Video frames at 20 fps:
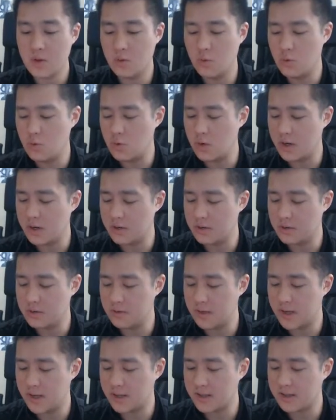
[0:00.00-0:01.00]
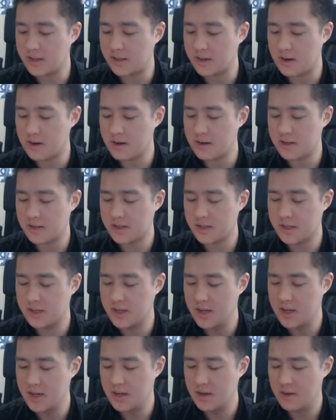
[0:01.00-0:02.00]
Ooh, I do like this art
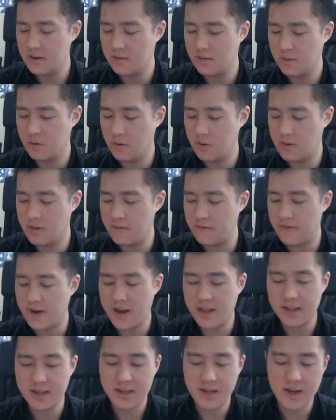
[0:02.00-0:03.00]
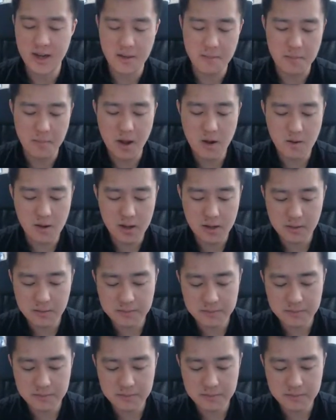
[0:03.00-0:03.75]
for the Violet Chimera.